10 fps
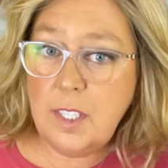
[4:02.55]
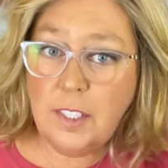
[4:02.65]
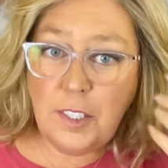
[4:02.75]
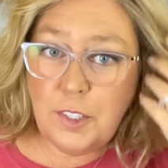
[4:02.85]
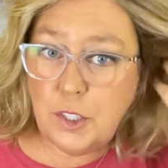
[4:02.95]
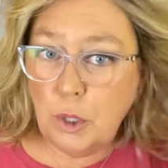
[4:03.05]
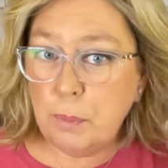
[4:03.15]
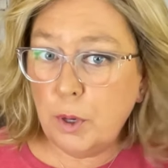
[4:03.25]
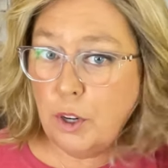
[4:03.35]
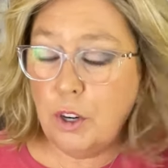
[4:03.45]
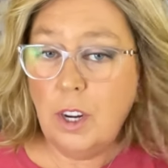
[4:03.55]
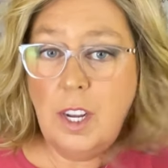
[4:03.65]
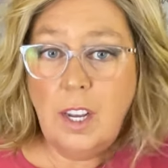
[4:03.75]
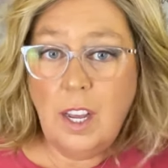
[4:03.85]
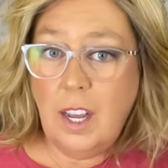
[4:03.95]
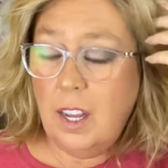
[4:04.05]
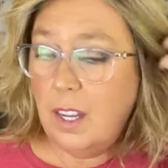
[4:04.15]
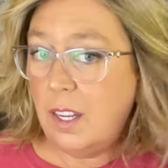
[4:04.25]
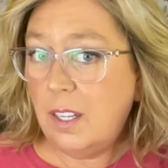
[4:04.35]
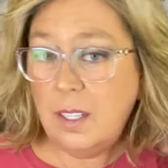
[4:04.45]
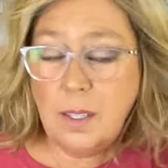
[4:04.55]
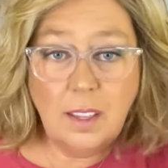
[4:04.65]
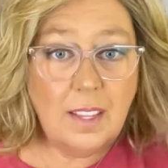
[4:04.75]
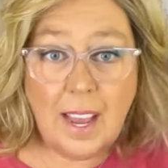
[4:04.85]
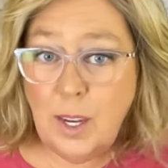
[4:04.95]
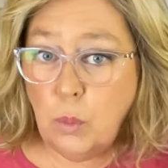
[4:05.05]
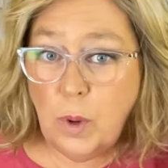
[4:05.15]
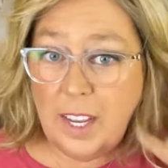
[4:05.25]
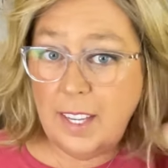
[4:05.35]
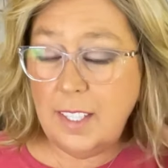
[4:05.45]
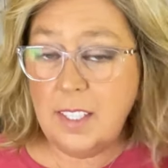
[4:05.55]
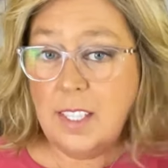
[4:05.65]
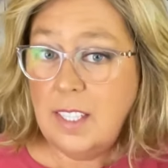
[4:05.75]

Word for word: is super lightweight.